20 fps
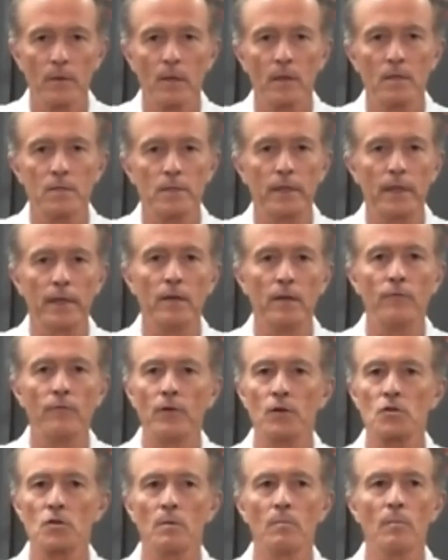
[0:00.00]
is an
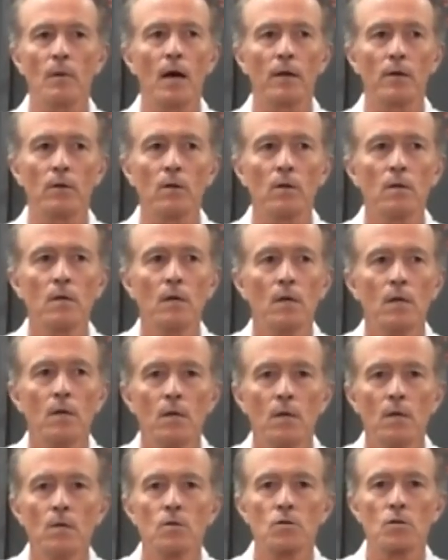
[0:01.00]
inefficient model.
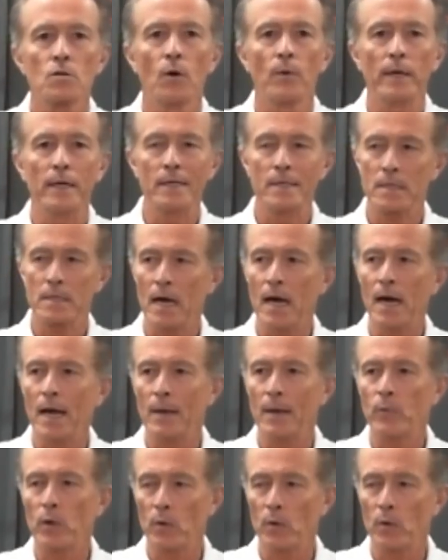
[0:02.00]
So in time,